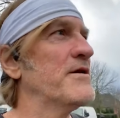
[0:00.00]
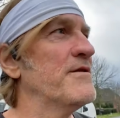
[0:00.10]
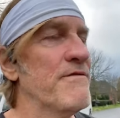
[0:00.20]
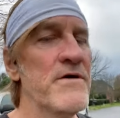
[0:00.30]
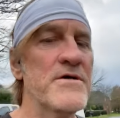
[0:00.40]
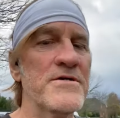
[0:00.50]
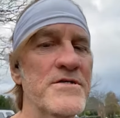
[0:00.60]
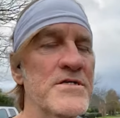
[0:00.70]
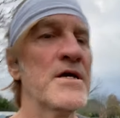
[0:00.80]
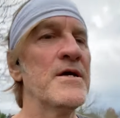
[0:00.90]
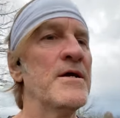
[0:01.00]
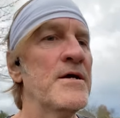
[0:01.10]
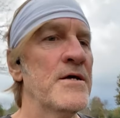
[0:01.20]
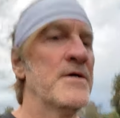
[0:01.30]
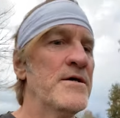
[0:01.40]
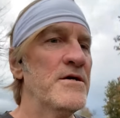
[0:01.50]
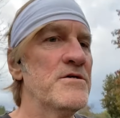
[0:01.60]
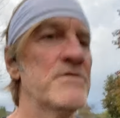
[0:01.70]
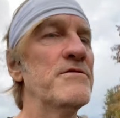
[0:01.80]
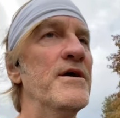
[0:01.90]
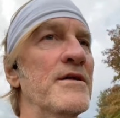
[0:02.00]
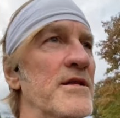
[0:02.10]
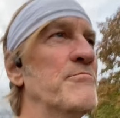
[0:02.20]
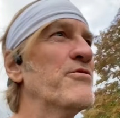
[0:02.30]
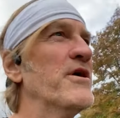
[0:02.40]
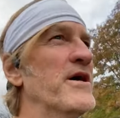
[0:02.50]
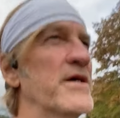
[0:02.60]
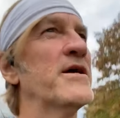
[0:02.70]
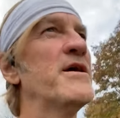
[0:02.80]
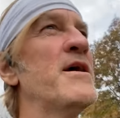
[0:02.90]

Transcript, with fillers: and this is your daily Brad.